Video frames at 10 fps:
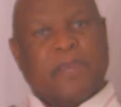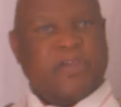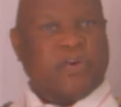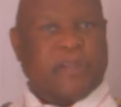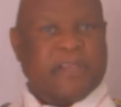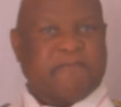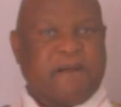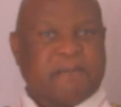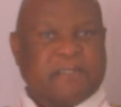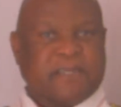in Orange
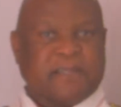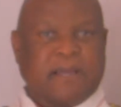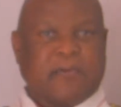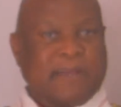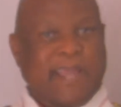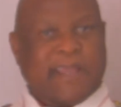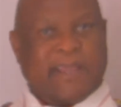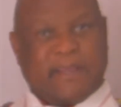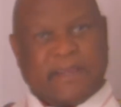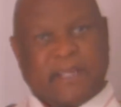Farms and outlying
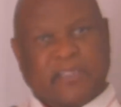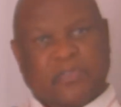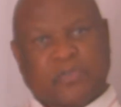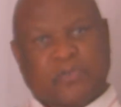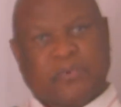areas,